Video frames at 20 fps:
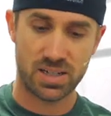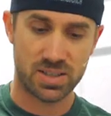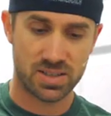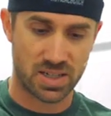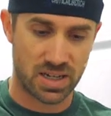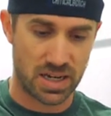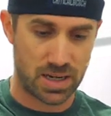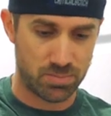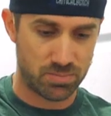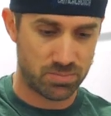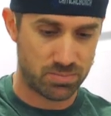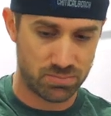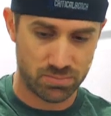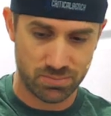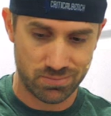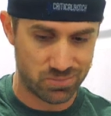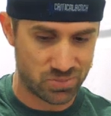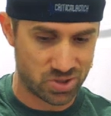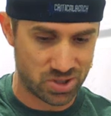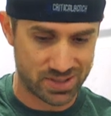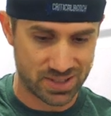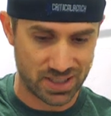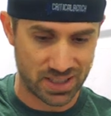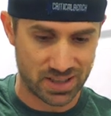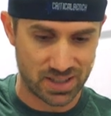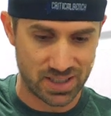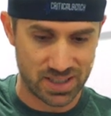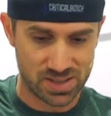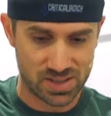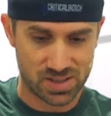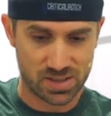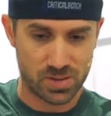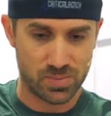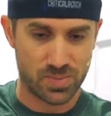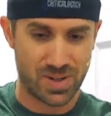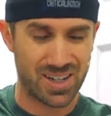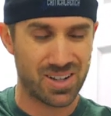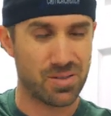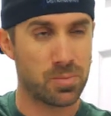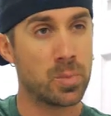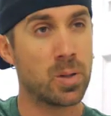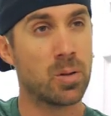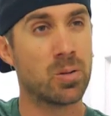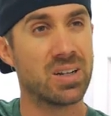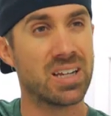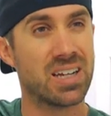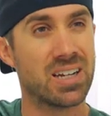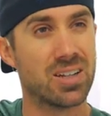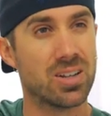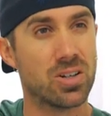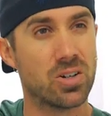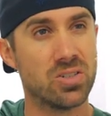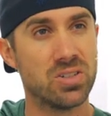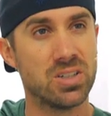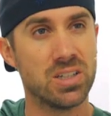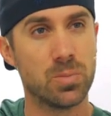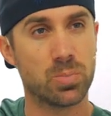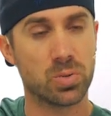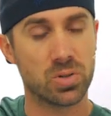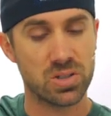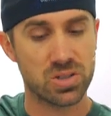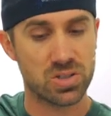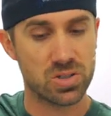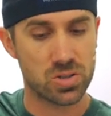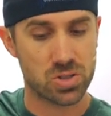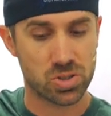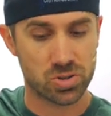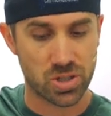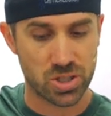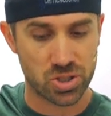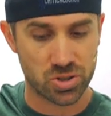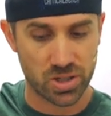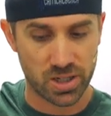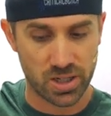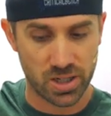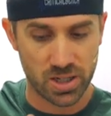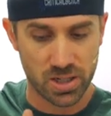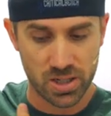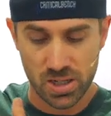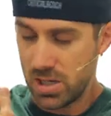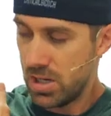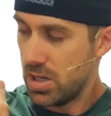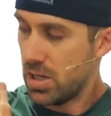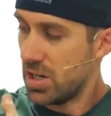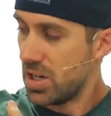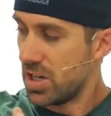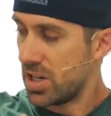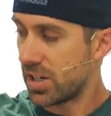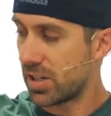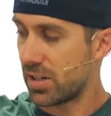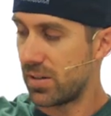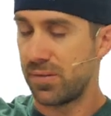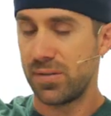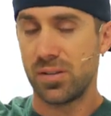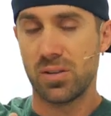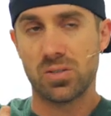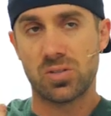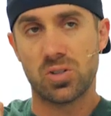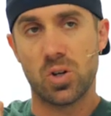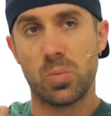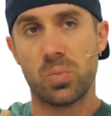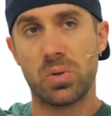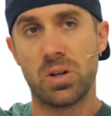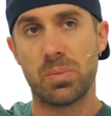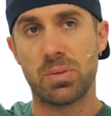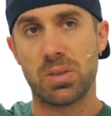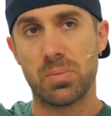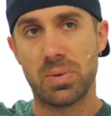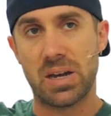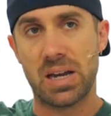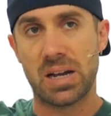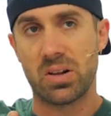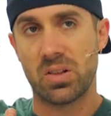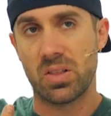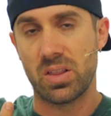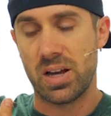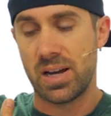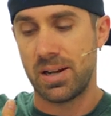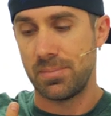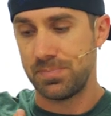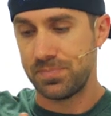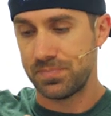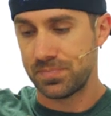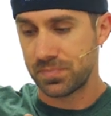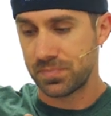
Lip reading: at a time, just like this. You might even be able to get a little deeper into the stretch right here. You're gonna feel this open up the pec a lot.